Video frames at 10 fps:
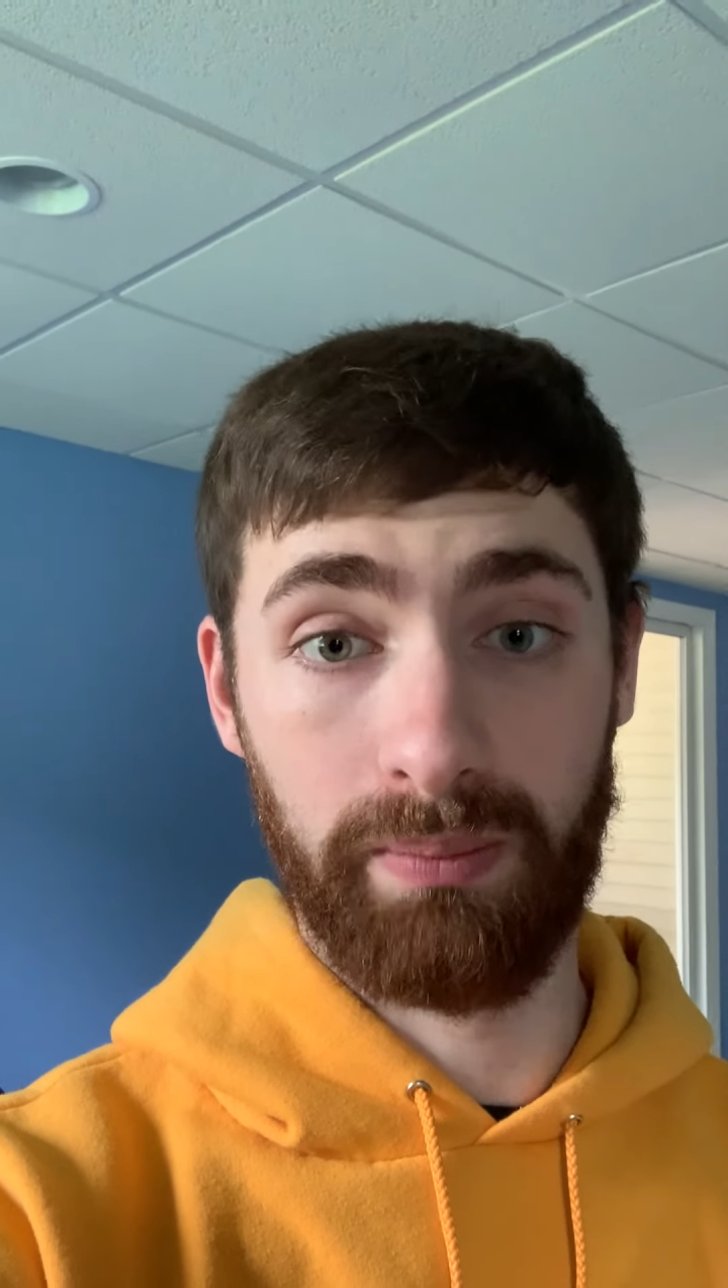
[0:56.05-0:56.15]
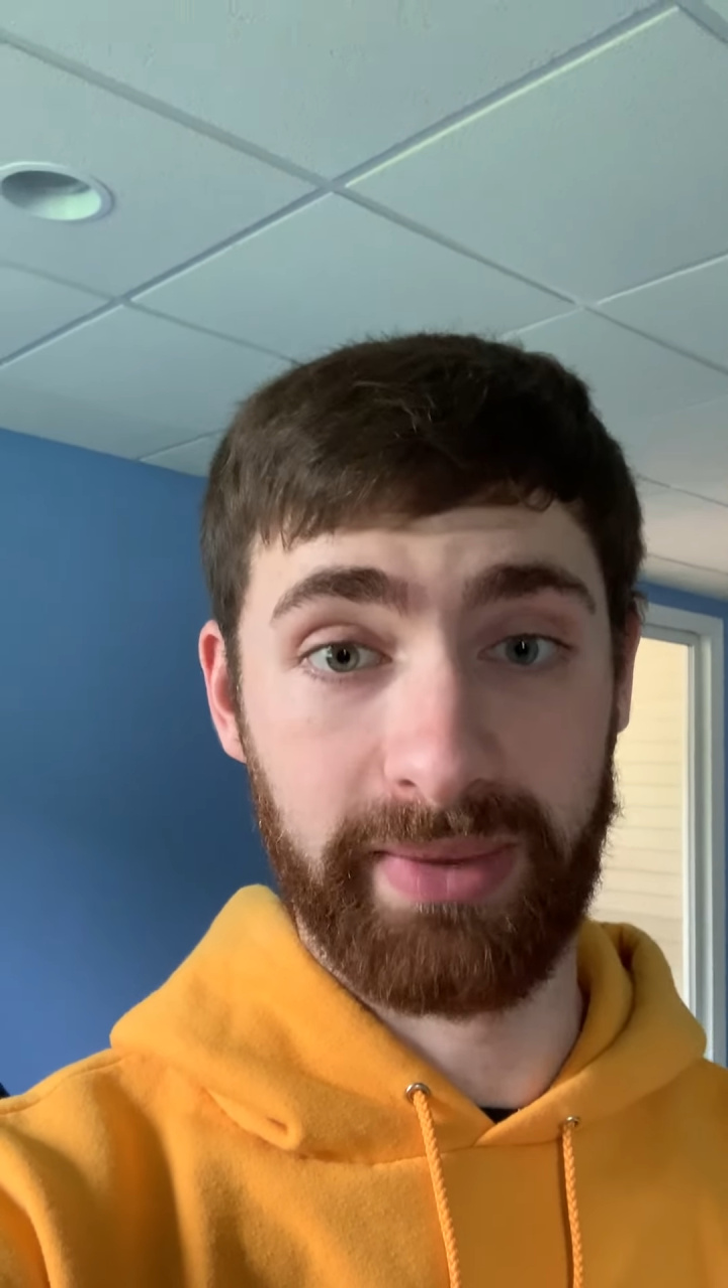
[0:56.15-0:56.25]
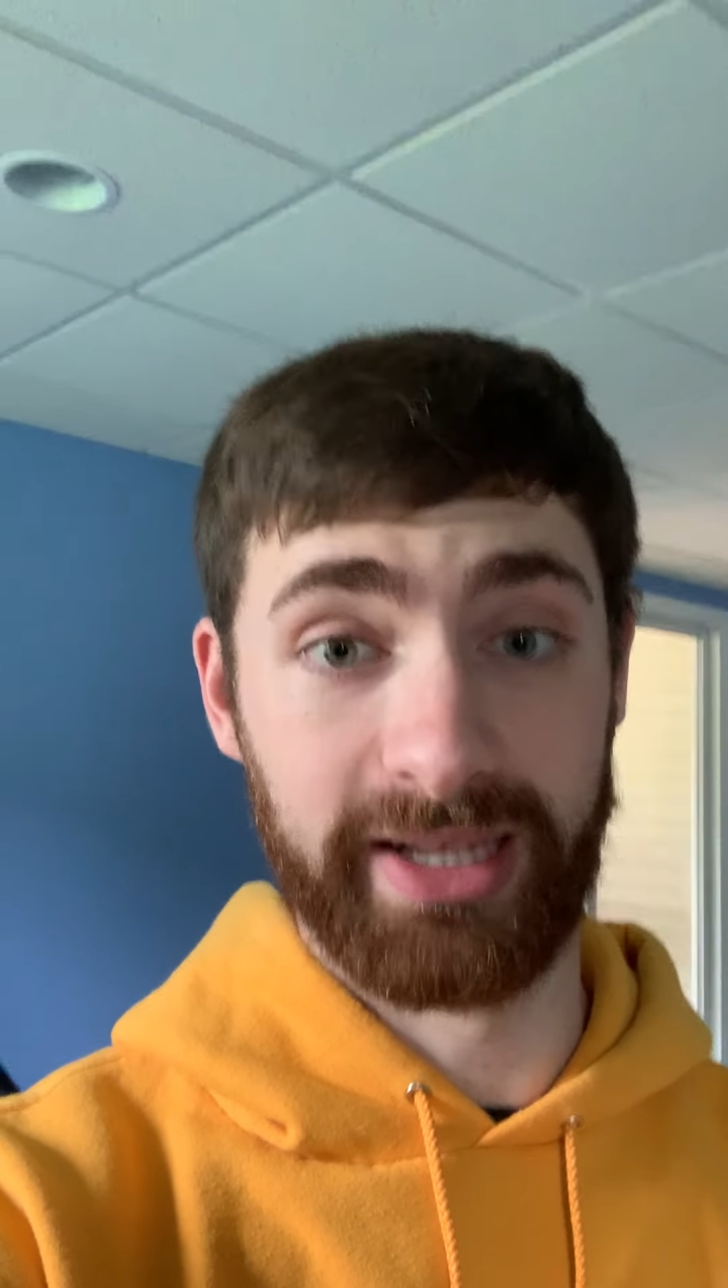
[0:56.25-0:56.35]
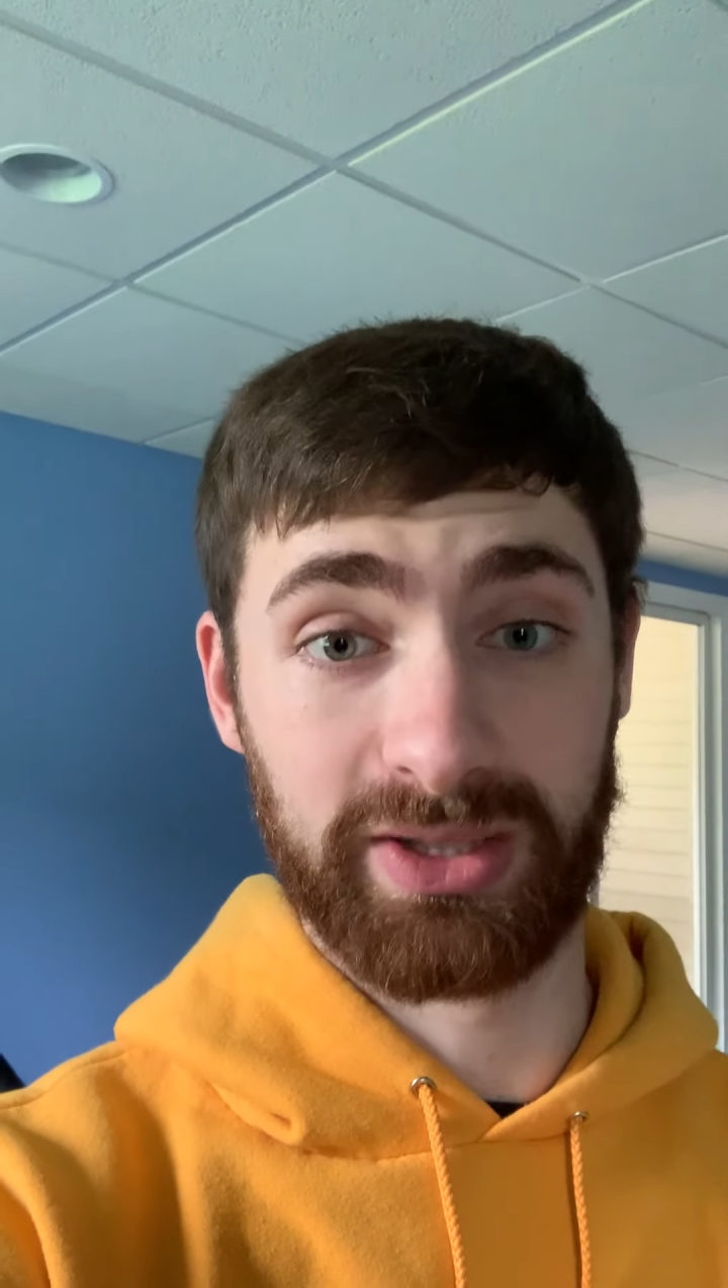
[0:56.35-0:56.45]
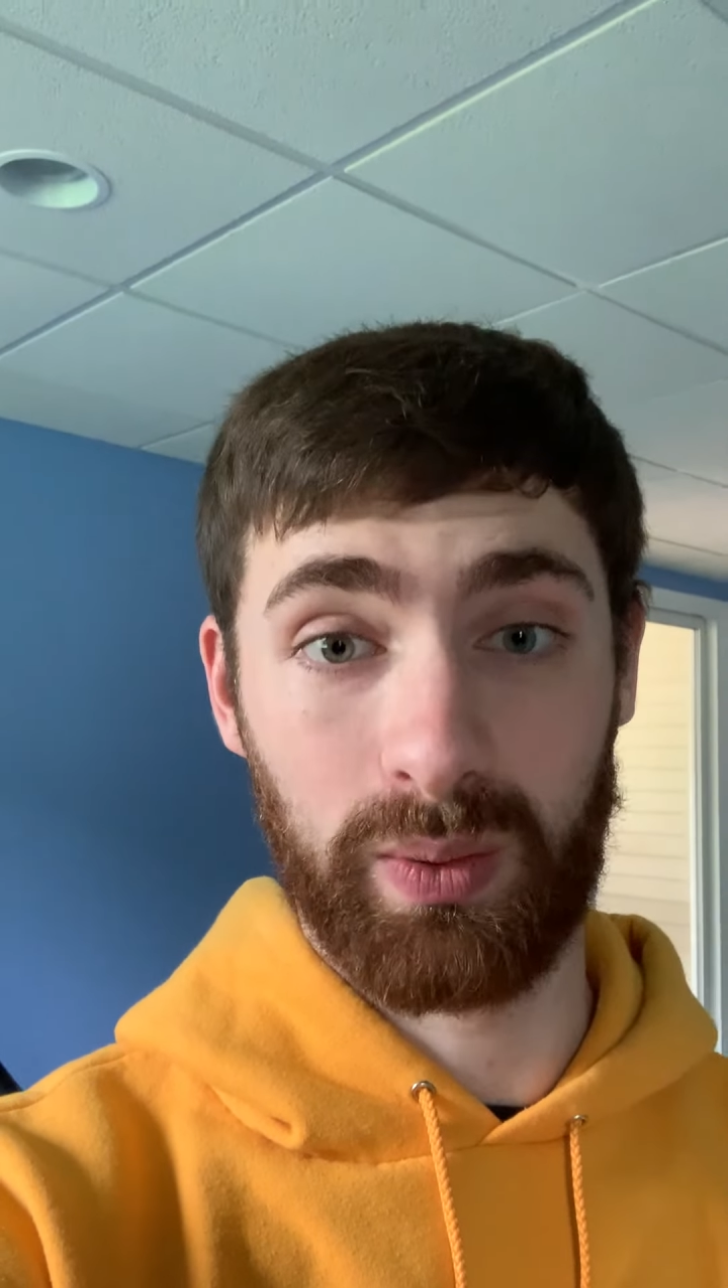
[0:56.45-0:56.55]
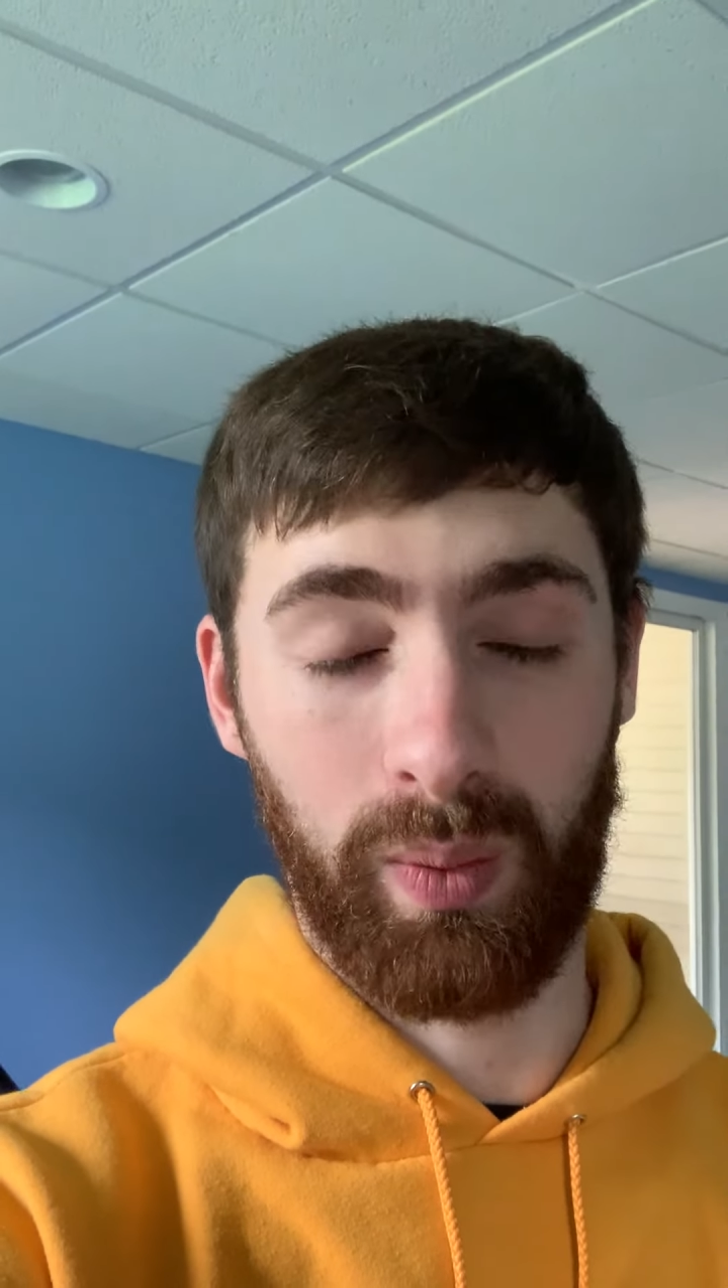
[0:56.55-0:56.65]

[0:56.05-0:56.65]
minutes